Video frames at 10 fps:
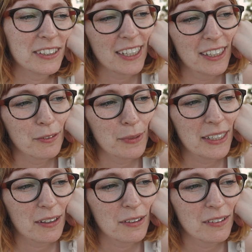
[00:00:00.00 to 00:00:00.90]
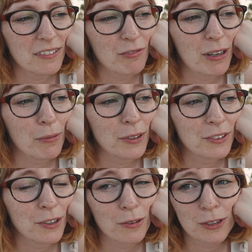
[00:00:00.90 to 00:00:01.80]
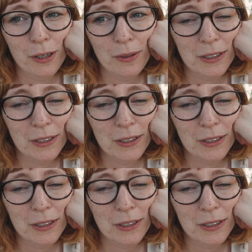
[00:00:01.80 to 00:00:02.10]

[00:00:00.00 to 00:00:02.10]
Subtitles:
side of me that really wants to go slow,